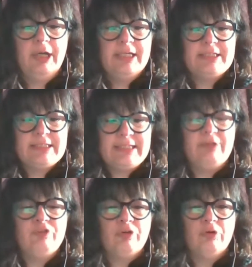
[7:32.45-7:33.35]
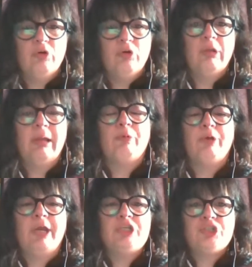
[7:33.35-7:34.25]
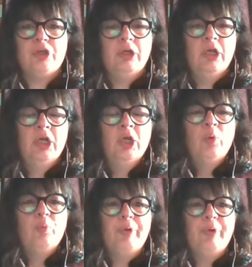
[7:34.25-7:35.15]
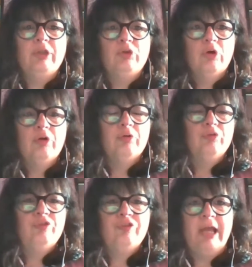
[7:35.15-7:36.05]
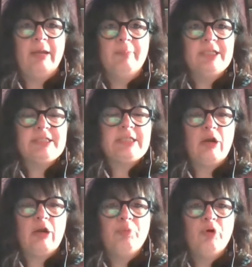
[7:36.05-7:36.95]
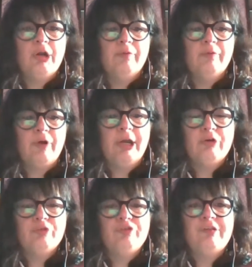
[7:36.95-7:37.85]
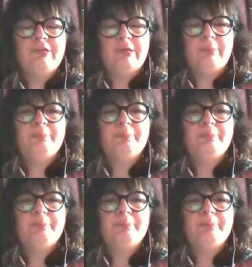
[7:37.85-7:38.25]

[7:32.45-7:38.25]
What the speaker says: centered on collaboration with those segments that are part of our ecosystem.